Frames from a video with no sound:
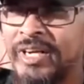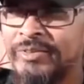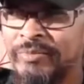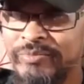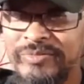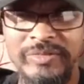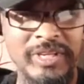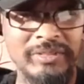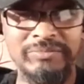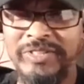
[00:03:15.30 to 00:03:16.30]
And
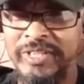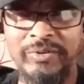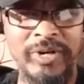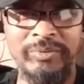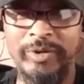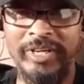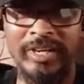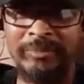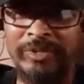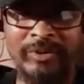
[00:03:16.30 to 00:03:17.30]
tell you what,
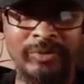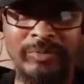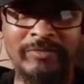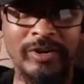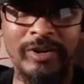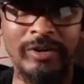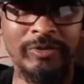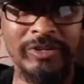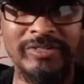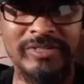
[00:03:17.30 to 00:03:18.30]
man, I'm done with Marvel
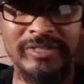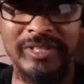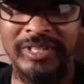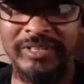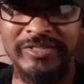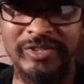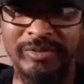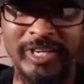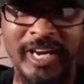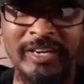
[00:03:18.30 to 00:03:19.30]
Comics. This
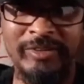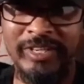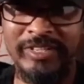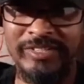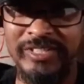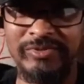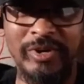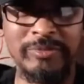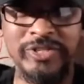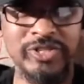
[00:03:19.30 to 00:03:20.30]
sort of behavior is
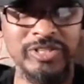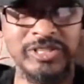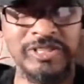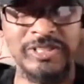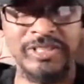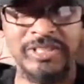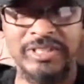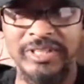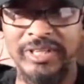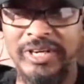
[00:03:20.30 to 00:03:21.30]
just rubbish.
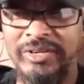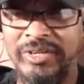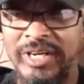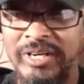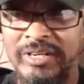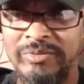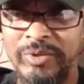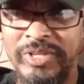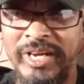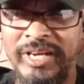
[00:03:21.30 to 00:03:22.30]
You know, uh,
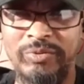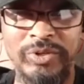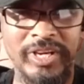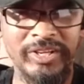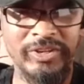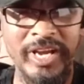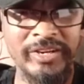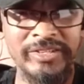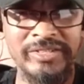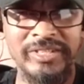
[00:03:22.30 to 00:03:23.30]
with that with their
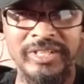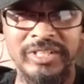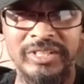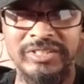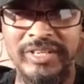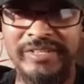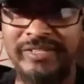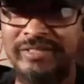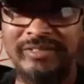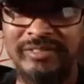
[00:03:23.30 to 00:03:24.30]
creators,
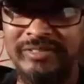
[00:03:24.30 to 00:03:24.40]
just